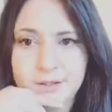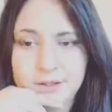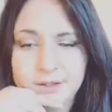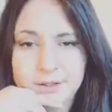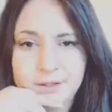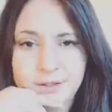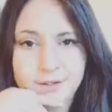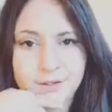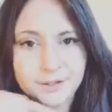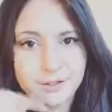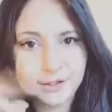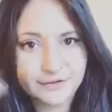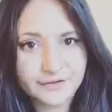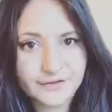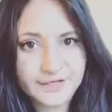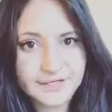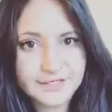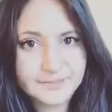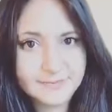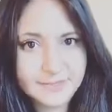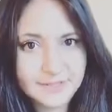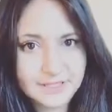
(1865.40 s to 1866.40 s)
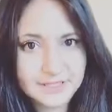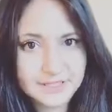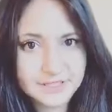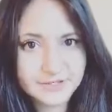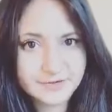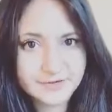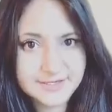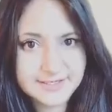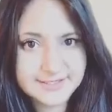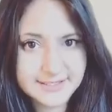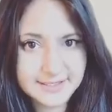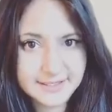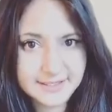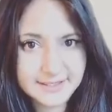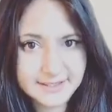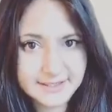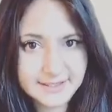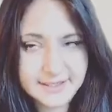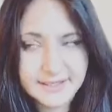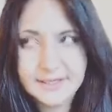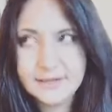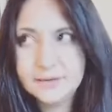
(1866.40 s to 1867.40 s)
You've got these ministries out
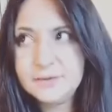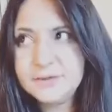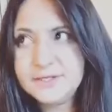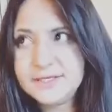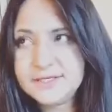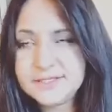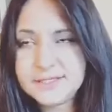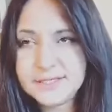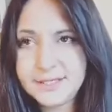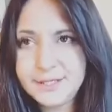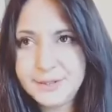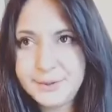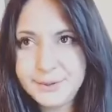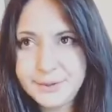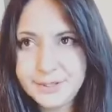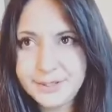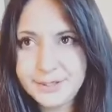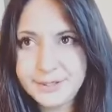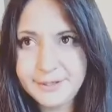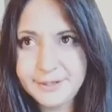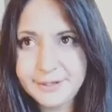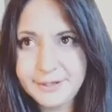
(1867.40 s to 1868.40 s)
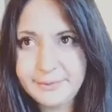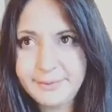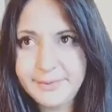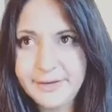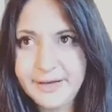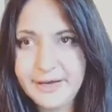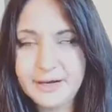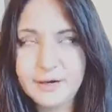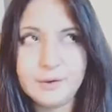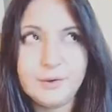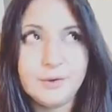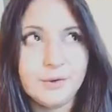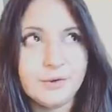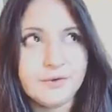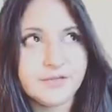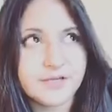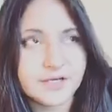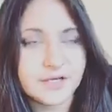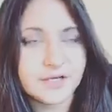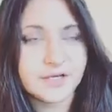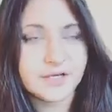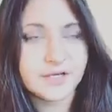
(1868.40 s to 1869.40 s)
there, all this hoo ha about all
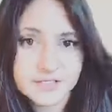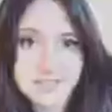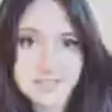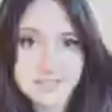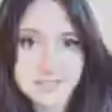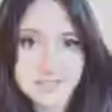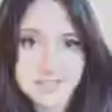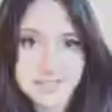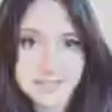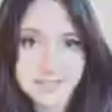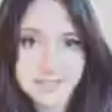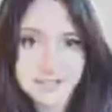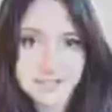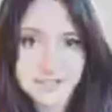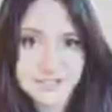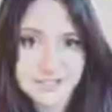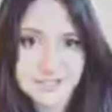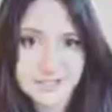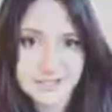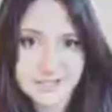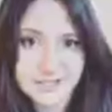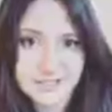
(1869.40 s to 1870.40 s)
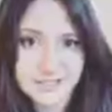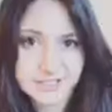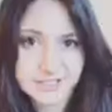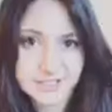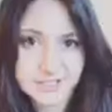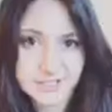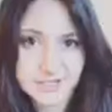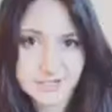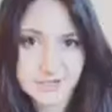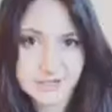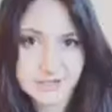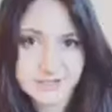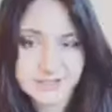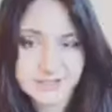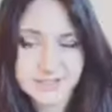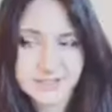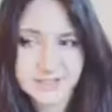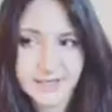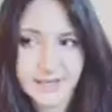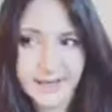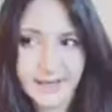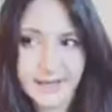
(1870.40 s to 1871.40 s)
the constellations in the stars
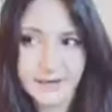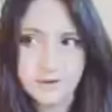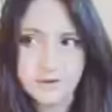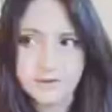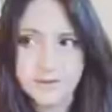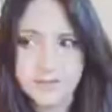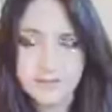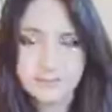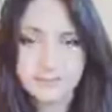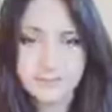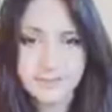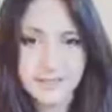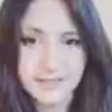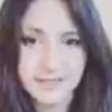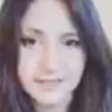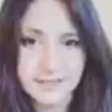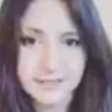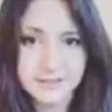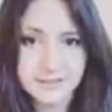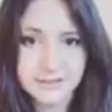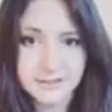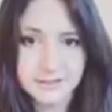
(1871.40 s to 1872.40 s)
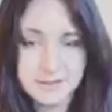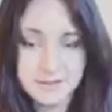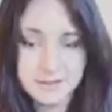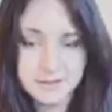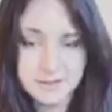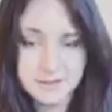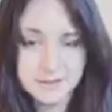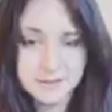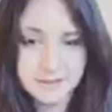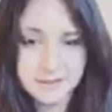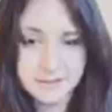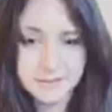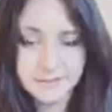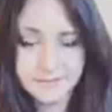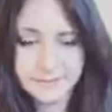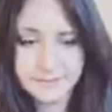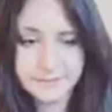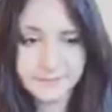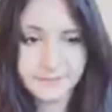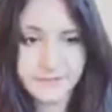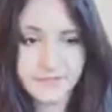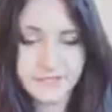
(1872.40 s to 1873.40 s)
and how they mean,
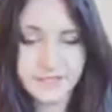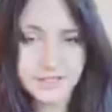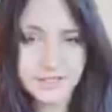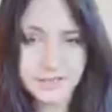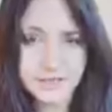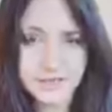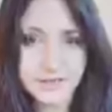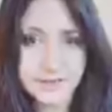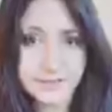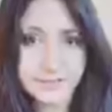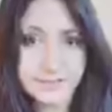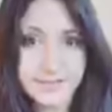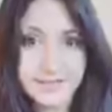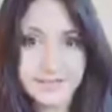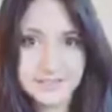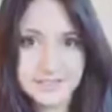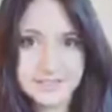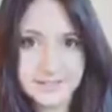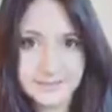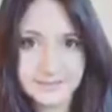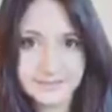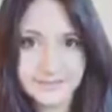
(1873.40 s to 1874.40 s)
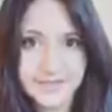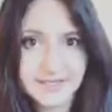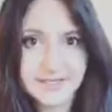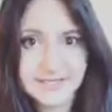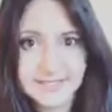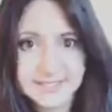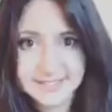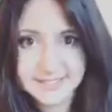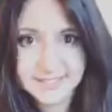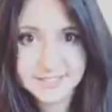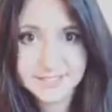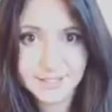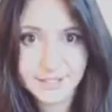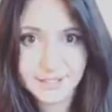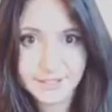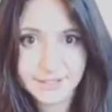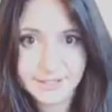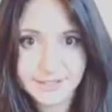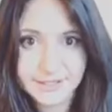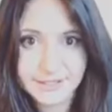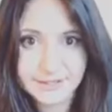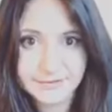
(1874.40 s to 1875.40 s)
you know, they mean something is a
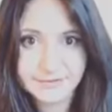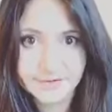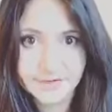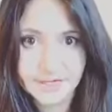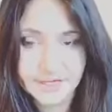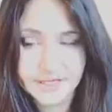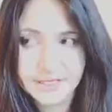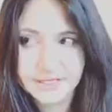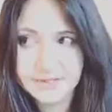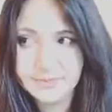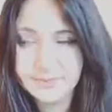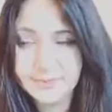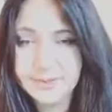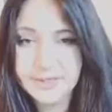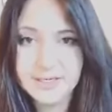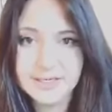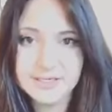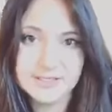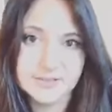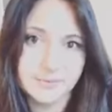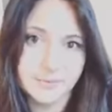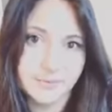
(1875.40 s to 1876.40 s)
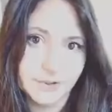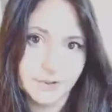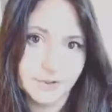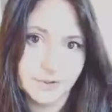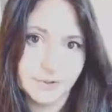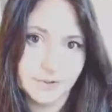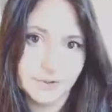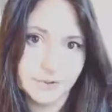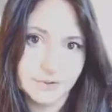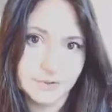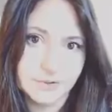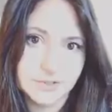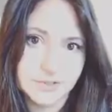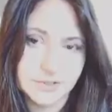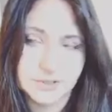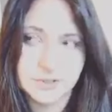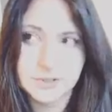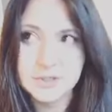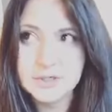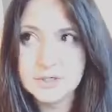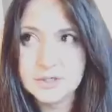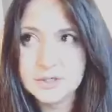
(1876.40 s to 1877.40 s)
sign, right? The blood moons
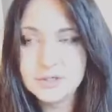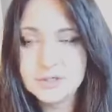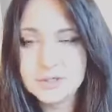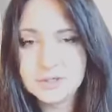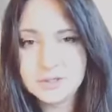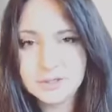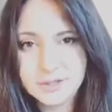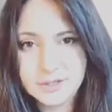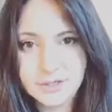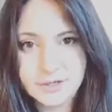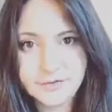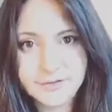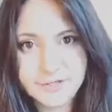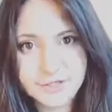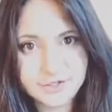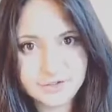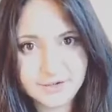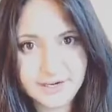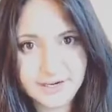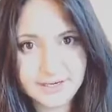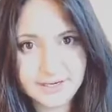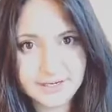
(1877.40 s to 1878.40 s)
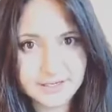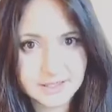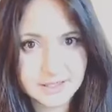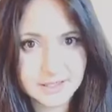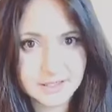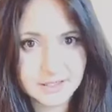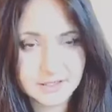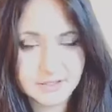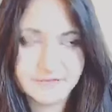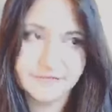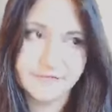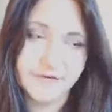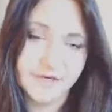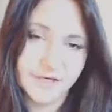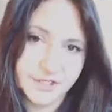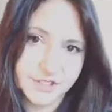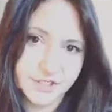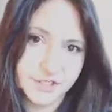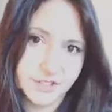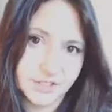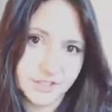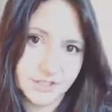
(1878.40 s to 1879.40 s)
and, you know, the dragon, the
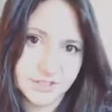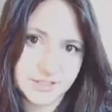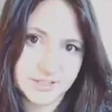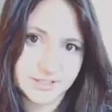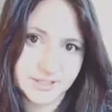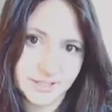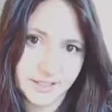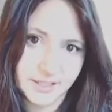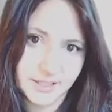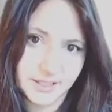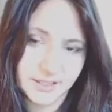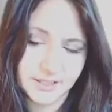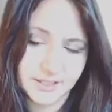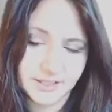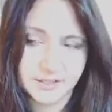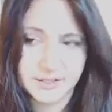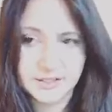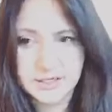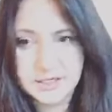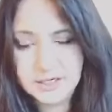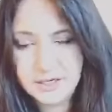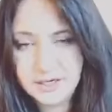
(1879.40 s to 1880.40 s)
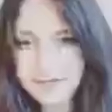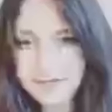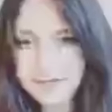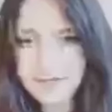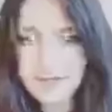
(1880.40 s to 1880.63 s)
virgin is seen and the light.